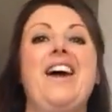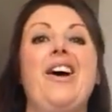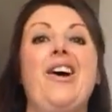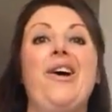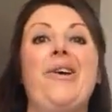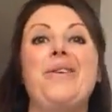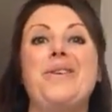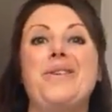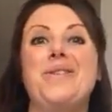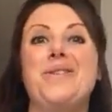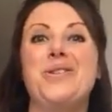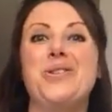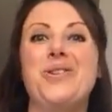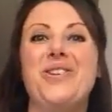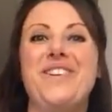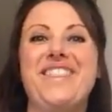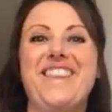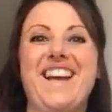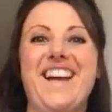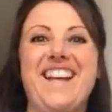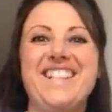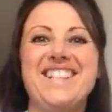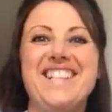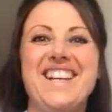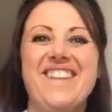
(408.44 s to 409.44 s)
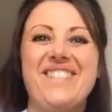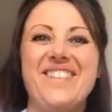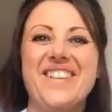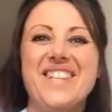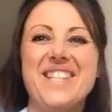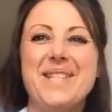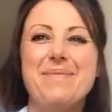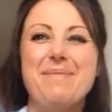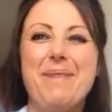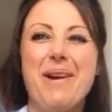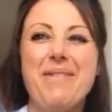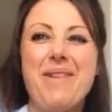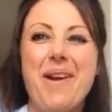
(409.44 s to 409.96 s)
Hope you enjoyed that, Endeavour.
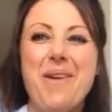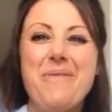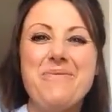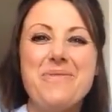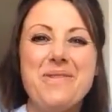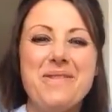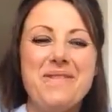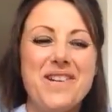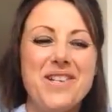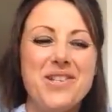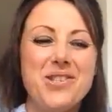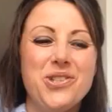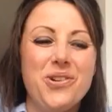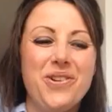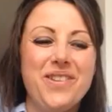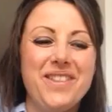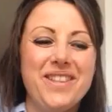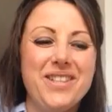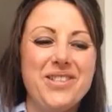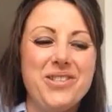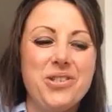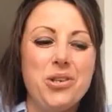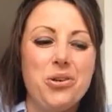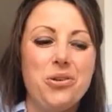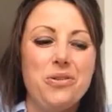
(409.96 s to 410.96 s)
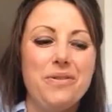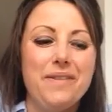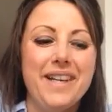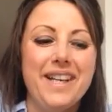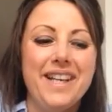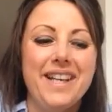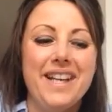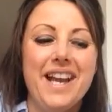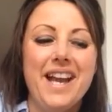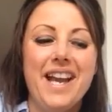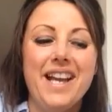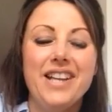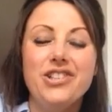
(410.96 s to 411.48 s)
Tomorrow we rejoin the
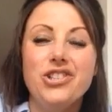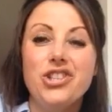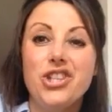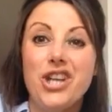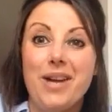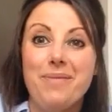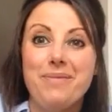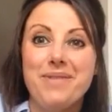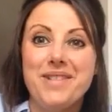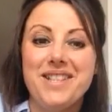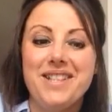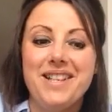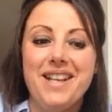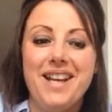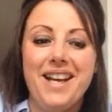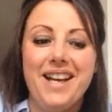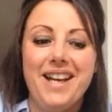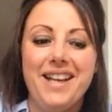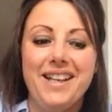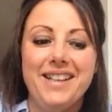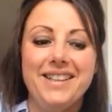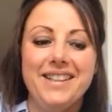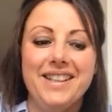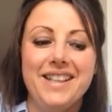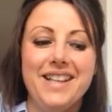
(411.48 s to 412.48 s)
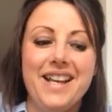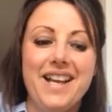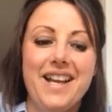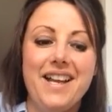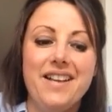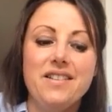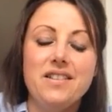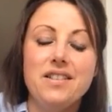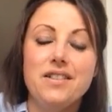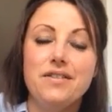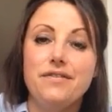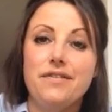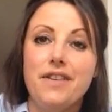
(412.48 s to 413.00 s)
story, Chapter 9,
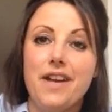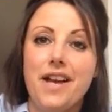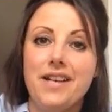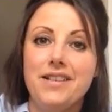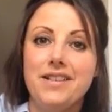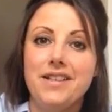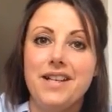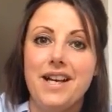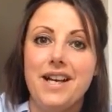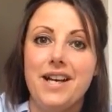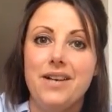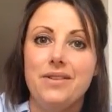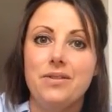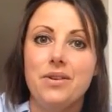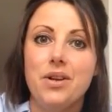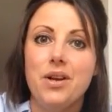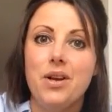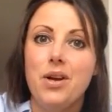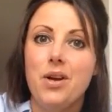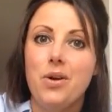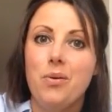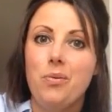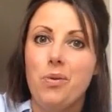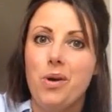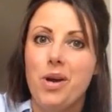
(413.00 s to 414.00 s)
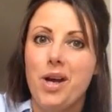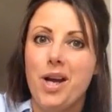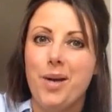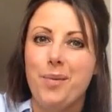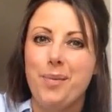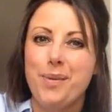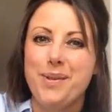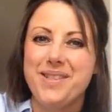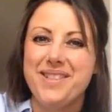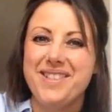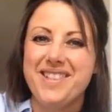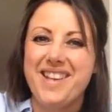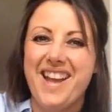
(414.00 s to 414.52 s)
to find out what
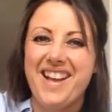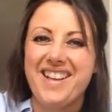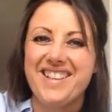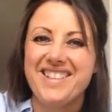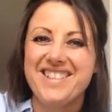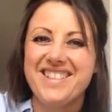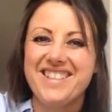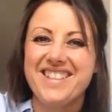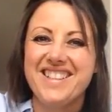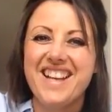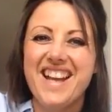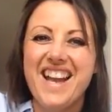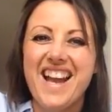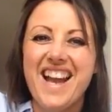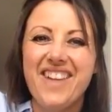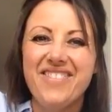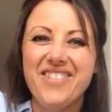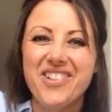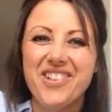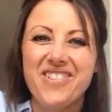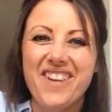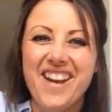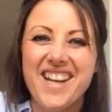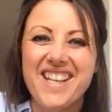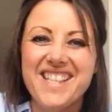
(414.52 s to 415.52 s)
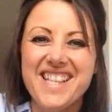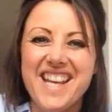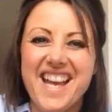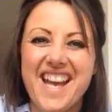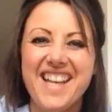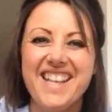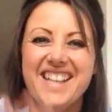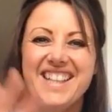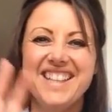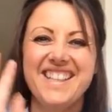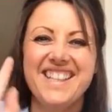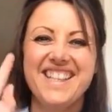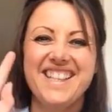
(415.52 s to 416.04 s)
happens next. Have a great
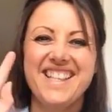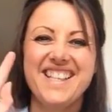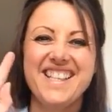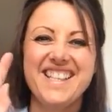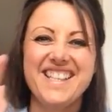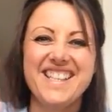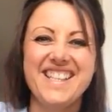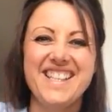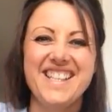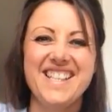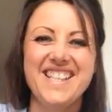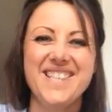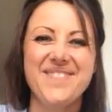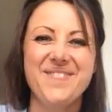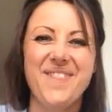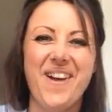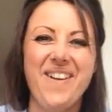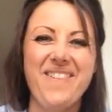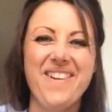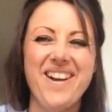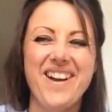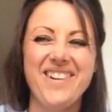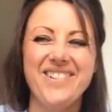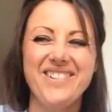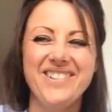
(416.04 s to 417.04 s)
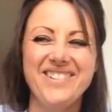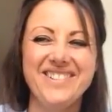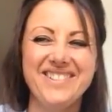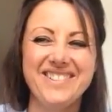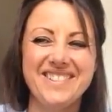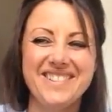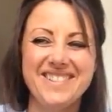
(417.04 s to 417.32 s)
day. See you tomorrow.